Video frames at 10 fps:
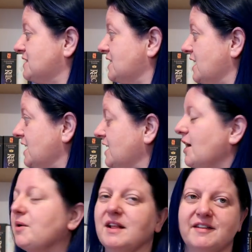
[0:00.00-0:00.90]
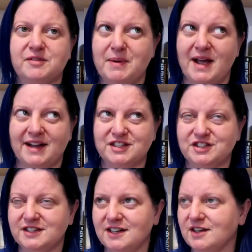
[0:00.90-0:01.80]
today, oh, I left the package
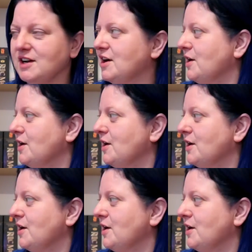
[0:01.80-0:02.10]
in there.